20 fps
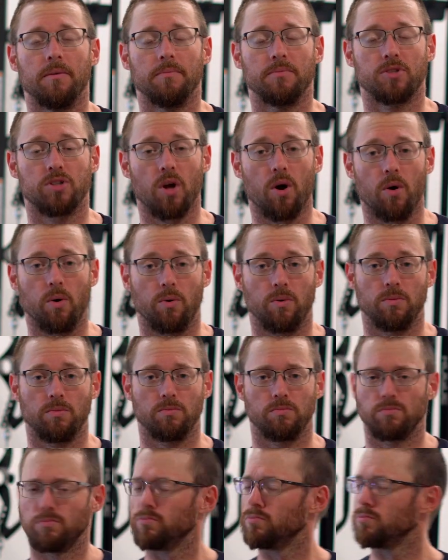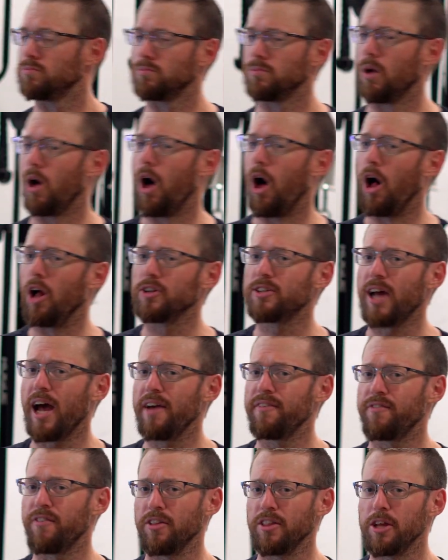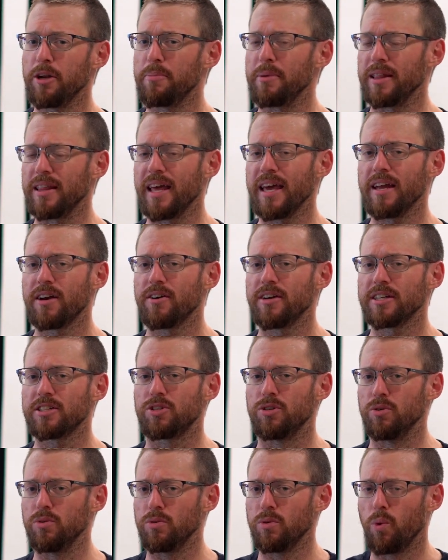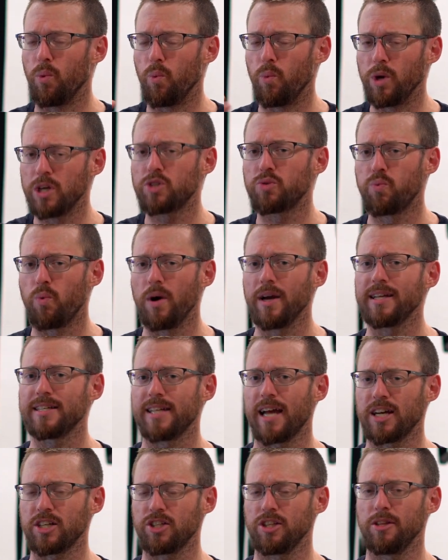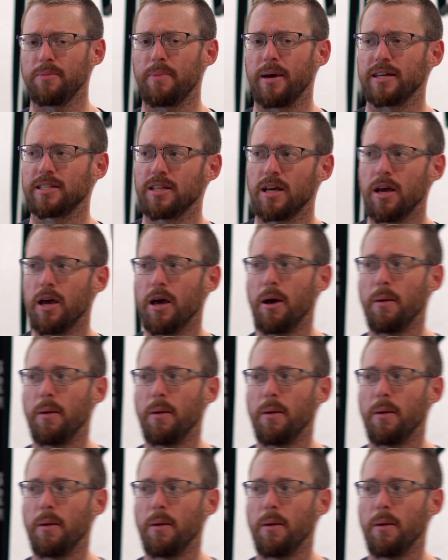So I'll dive a little bit later into which one is actually the best.